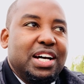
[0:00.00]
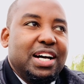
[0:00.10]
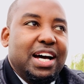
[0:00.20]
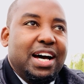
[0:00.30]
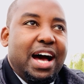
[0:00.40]

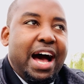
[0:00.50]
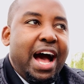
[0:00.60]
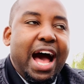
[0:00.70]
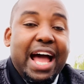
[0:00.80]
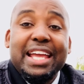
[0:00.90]
a
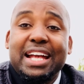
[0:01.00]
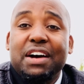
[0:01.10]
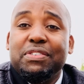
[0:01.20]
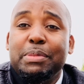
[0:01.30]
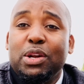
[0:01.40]
high
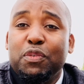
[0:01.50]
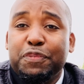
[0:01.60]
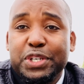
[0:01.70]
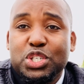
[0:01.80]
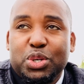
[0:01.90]
government
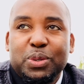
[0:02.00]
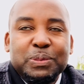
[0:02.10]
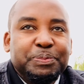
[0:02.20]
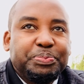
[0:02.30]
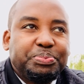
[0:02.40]
official
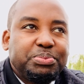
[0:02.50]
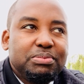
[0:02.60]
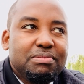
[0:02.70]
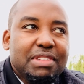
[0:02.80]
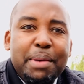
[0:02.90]

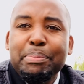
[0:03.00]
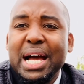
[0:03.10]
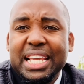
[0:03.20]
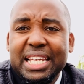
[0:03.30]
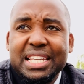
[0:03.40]

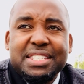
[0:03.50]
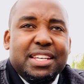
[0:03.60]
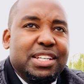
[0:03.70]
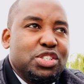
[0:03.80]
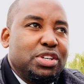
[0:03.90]
back in his
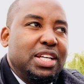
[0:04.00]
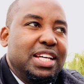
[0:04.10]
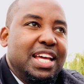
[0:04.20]
country.